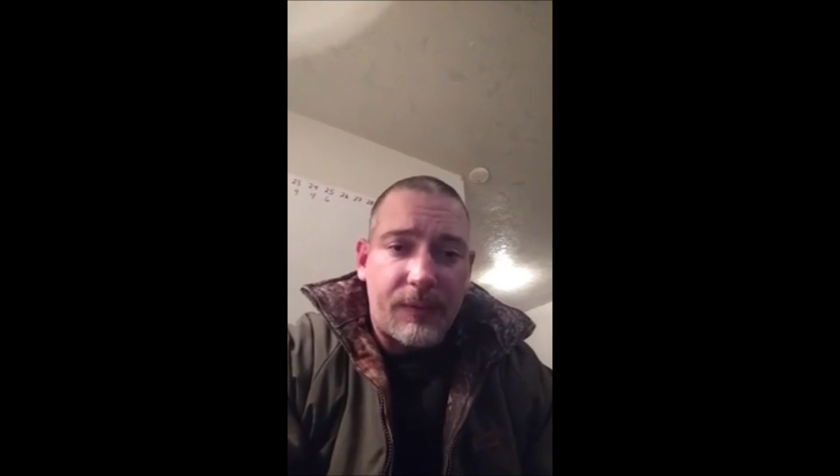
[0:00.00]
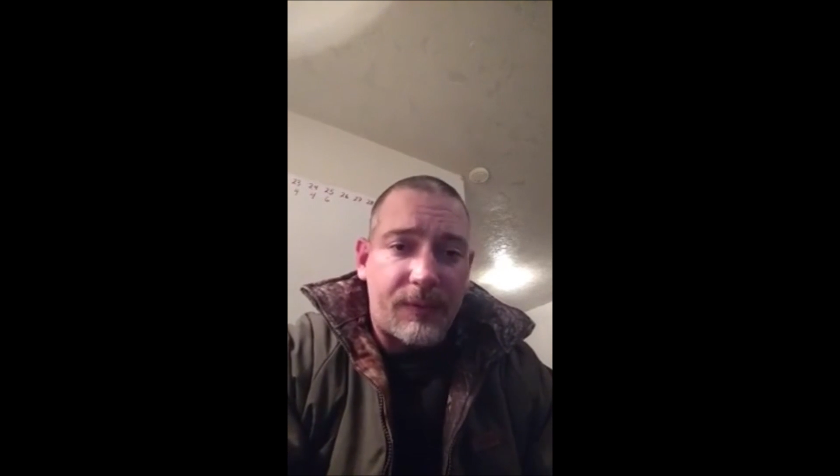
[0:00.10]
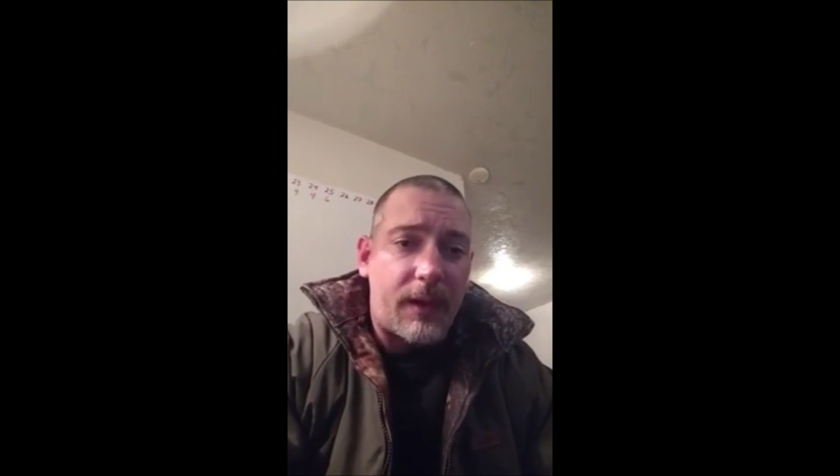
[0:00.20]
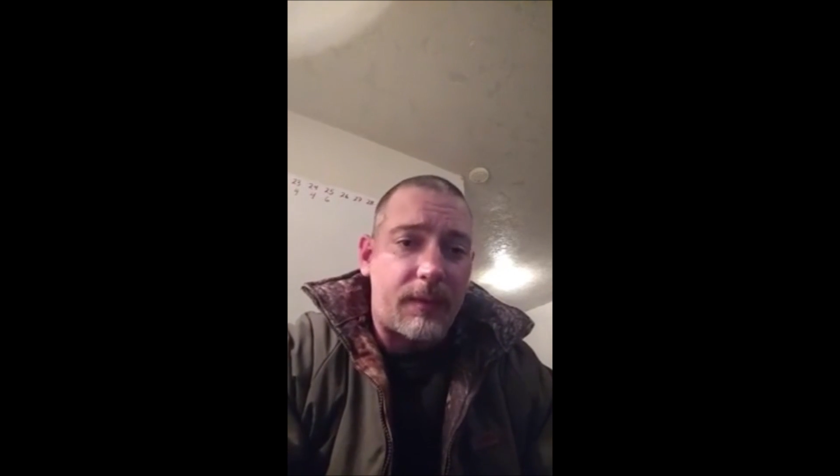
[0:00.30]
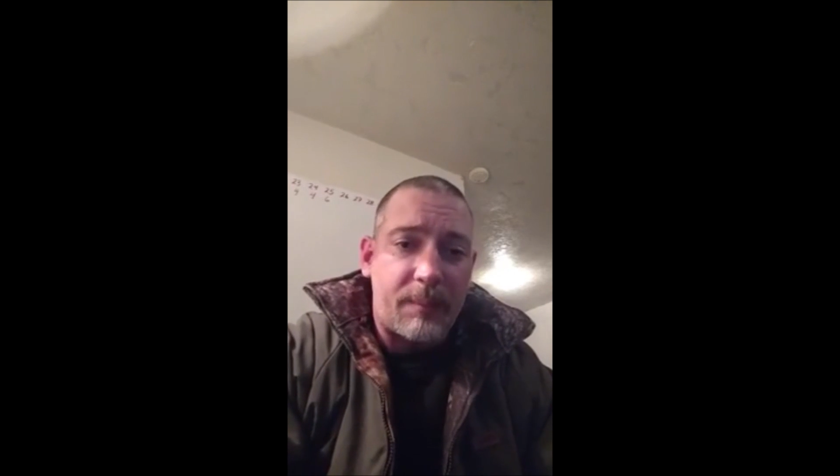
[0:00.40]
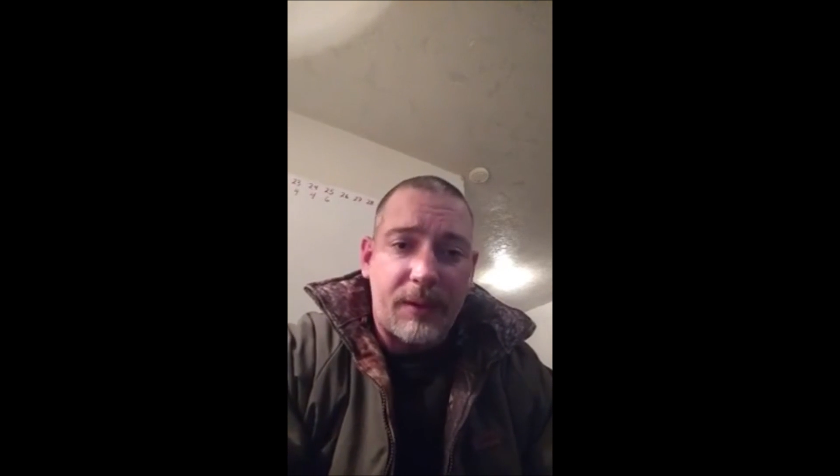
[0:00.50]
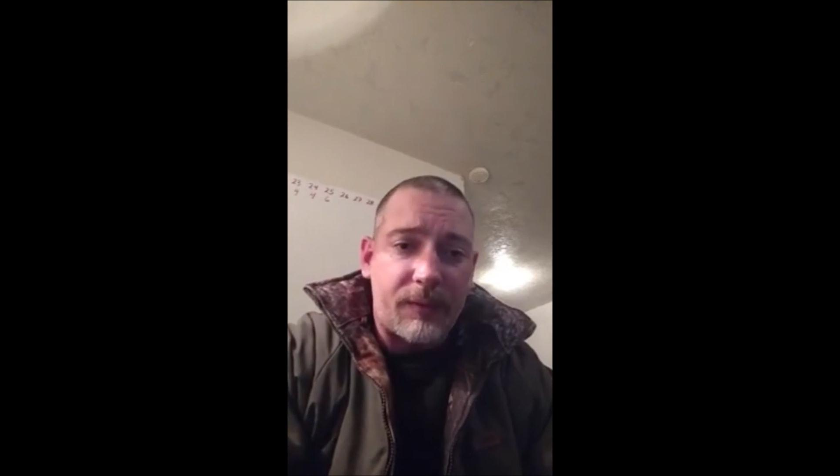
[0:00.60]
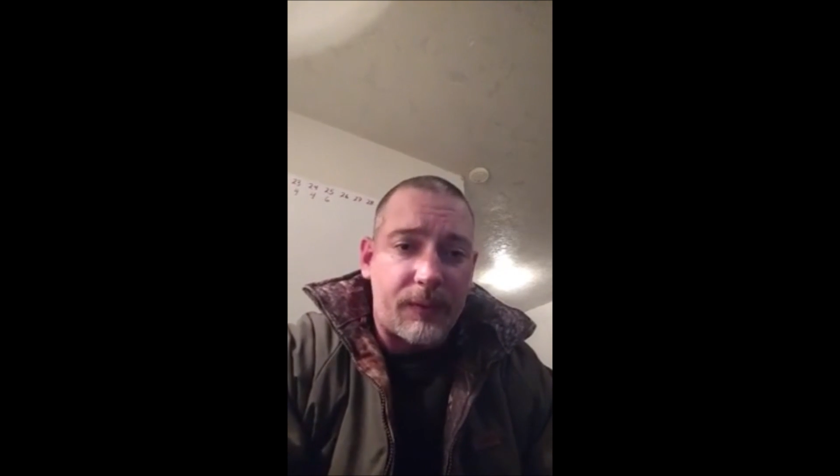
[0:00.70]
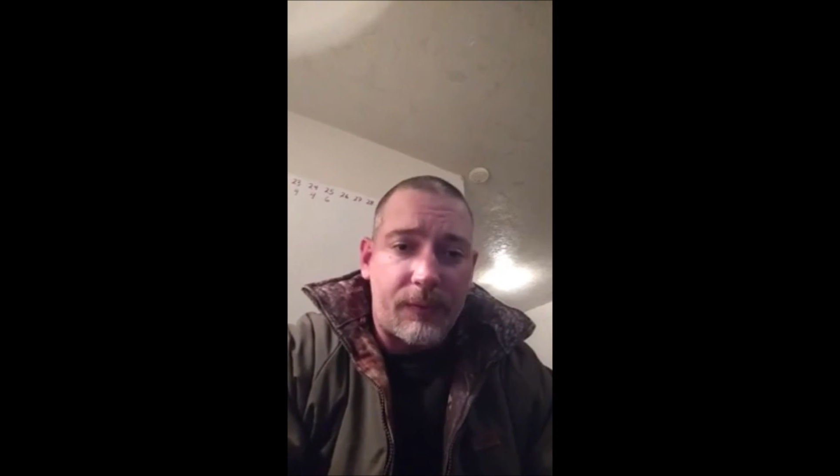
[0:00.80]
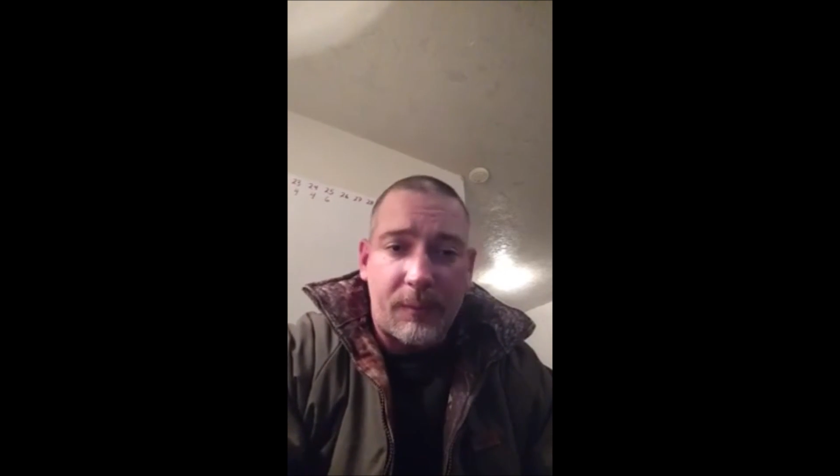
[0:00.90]
She's added
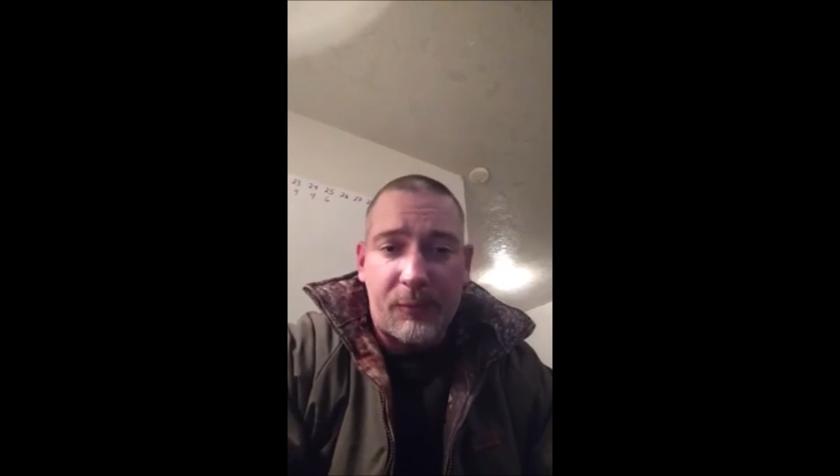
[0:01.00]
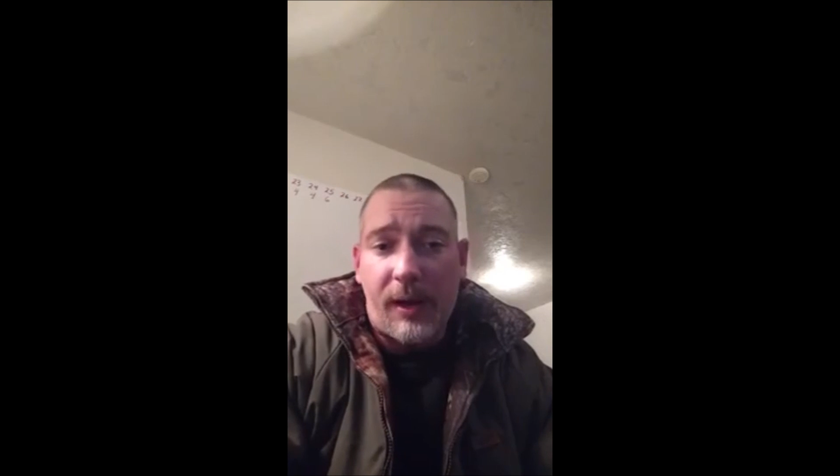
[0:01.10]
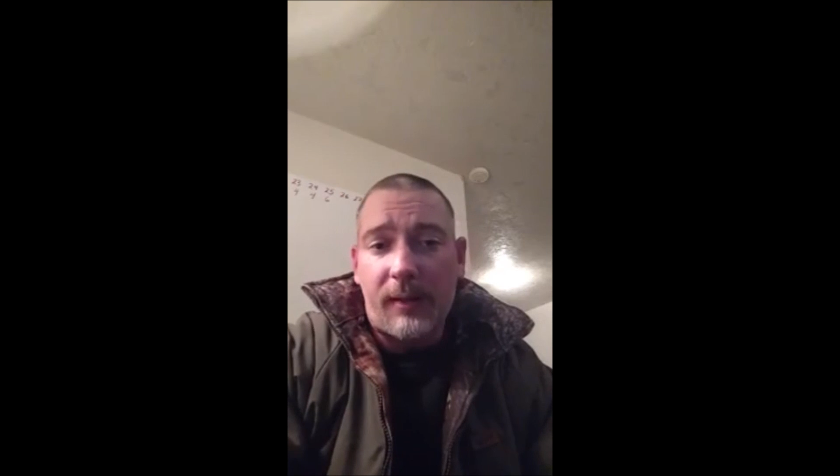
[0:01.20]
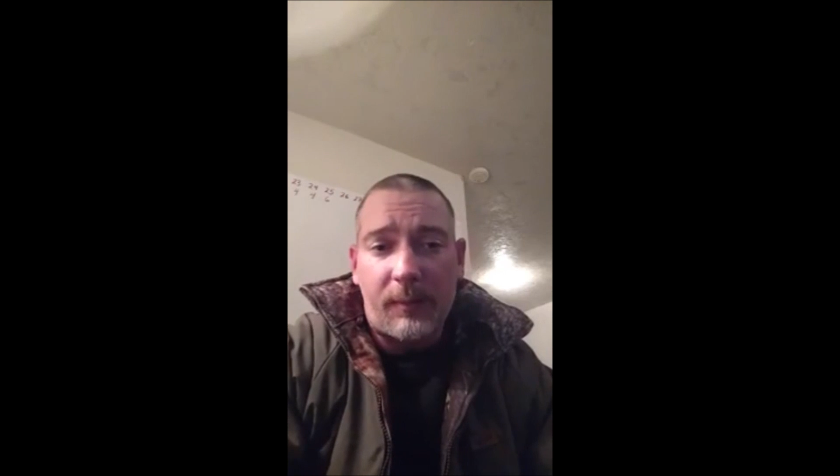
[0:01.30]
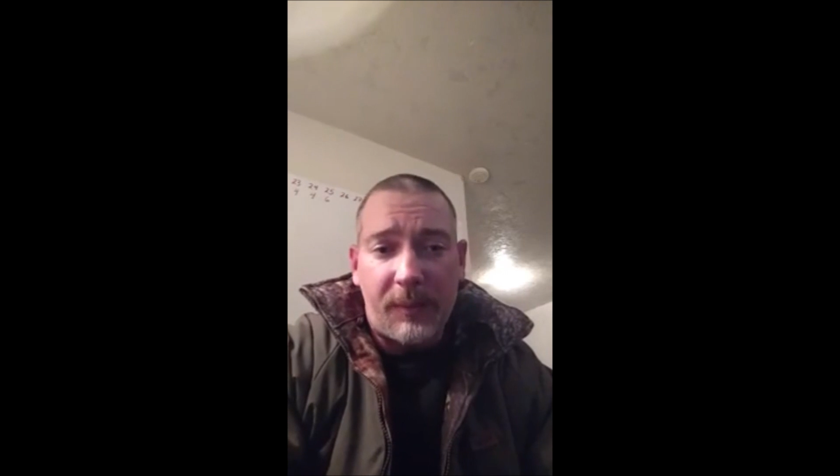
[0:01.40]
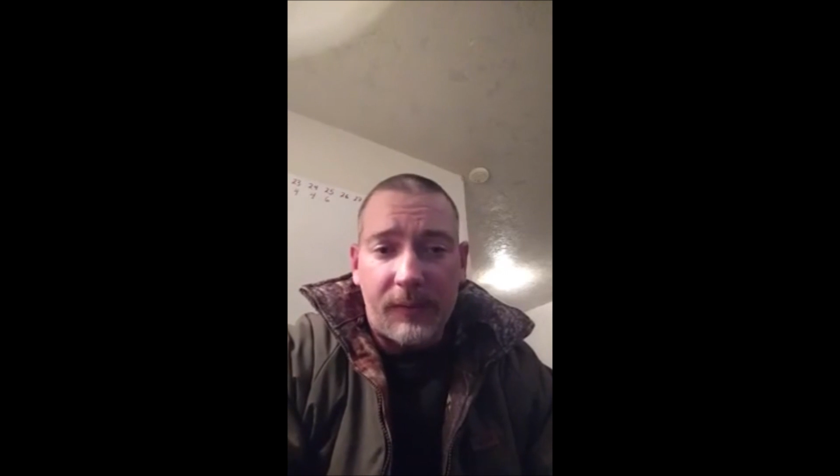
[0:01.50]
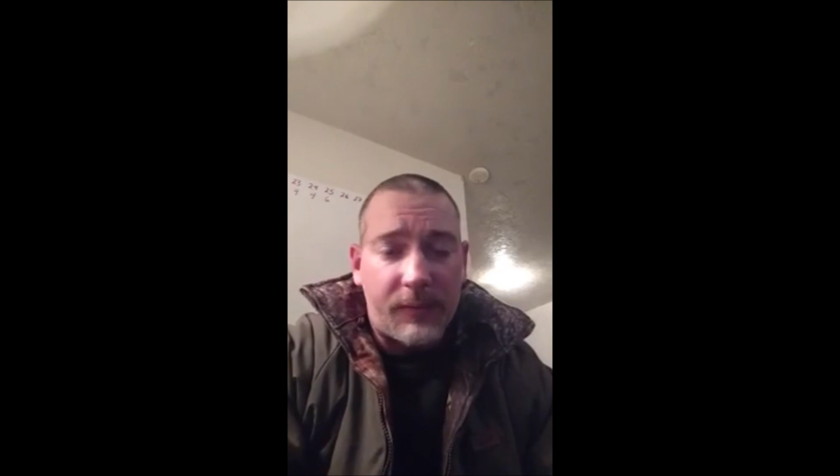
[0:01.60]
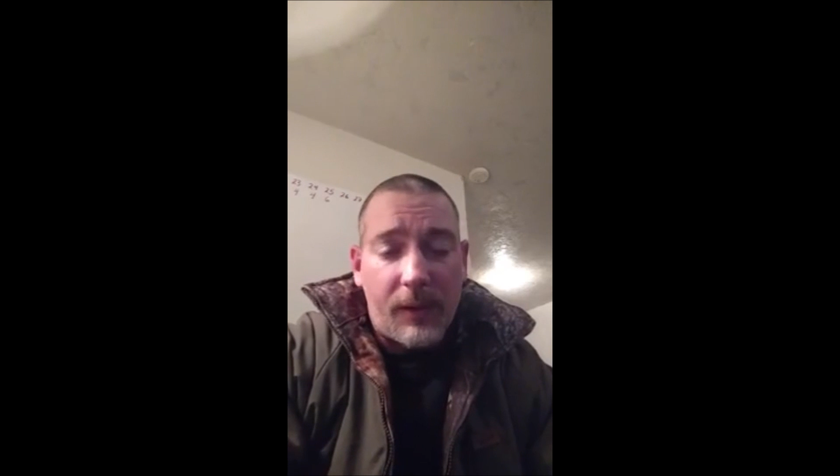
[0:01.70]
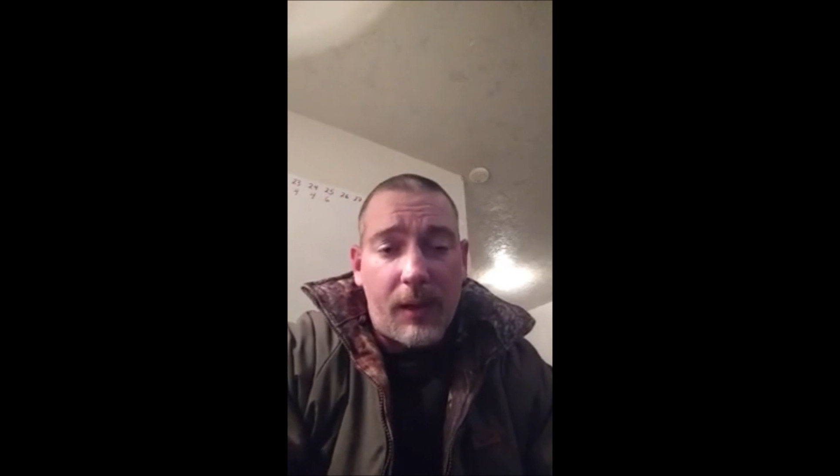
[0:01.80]
pieces, subtracted pieces.